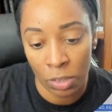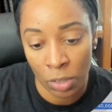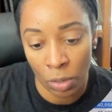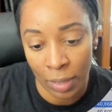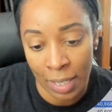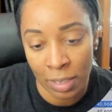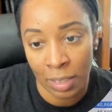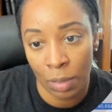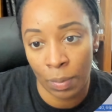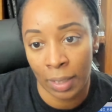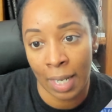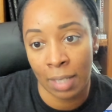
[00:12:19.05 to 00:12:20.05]
So let's see
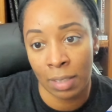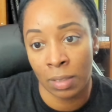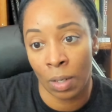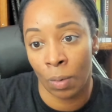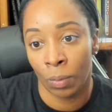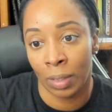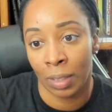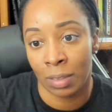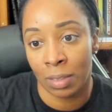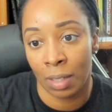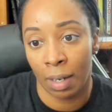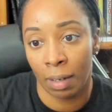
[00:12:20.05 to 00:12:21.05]
what that zone
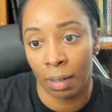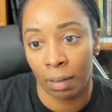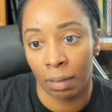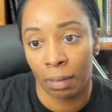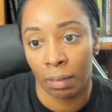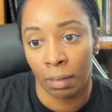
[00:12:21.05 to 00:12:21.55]
looks like.